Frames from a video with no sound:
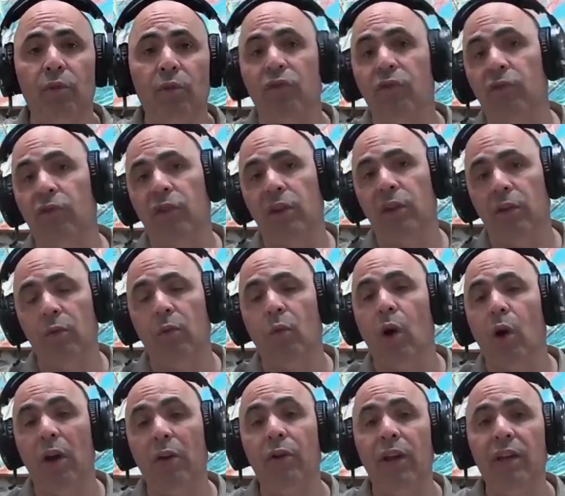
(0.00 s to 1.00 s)
which is the other
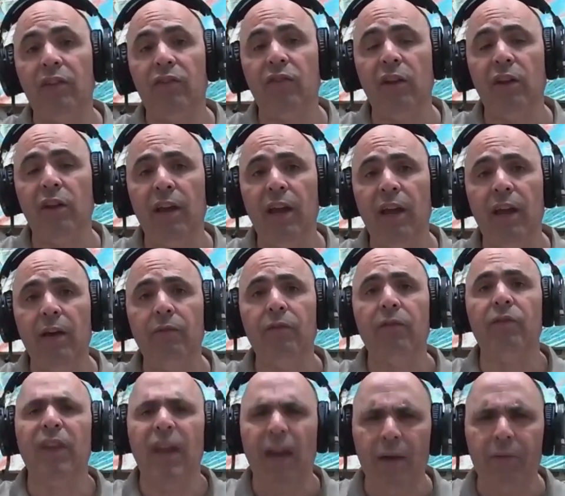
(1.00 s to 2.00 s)
wired headset I
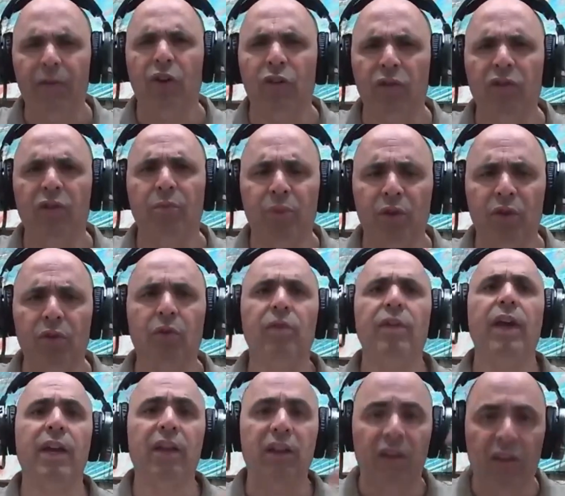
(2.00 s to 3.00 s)
have, if they have a good
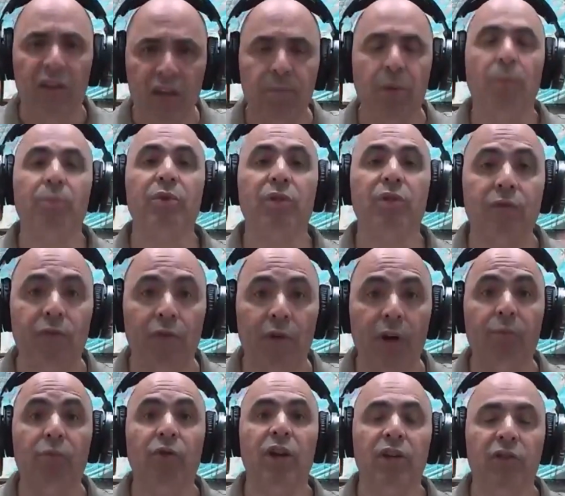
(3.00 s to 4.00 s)
computer that can keep up with the
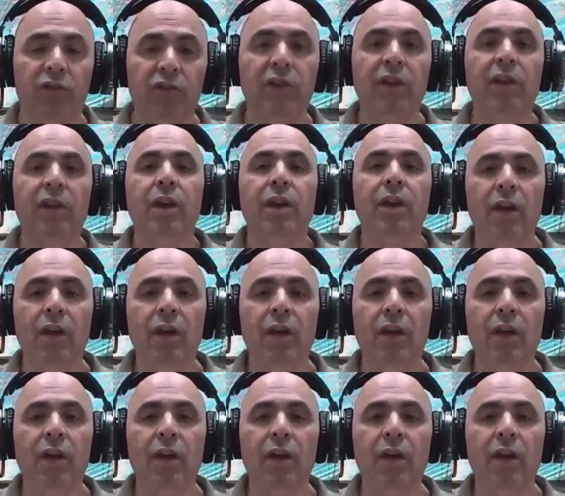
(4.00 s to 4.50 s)
frame rates